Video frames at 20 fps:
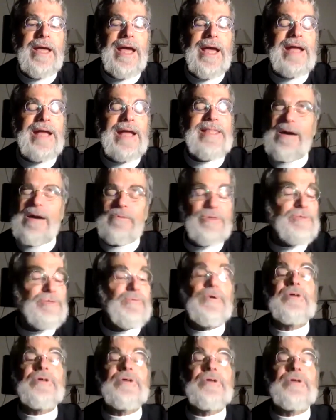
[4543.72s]
And that was
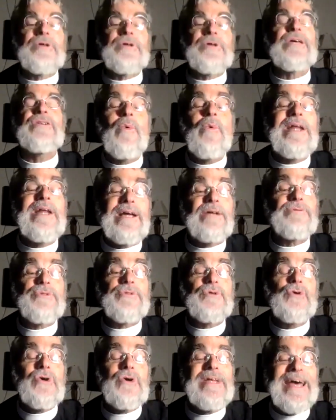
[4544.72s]
work that no one else
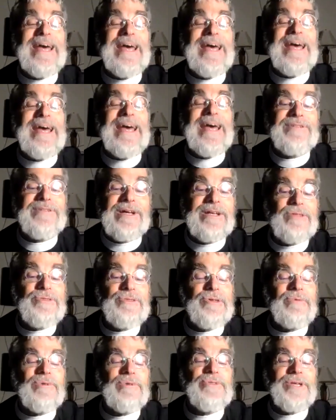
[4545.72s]
could have done because
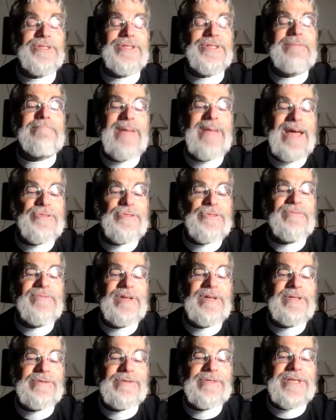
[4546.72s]
it was such a massive
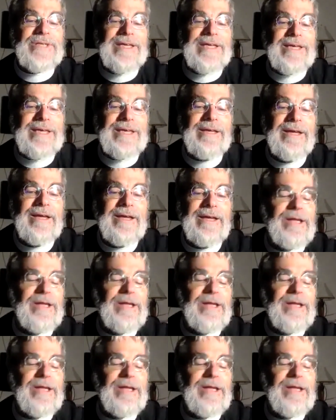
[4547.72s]
undertaking.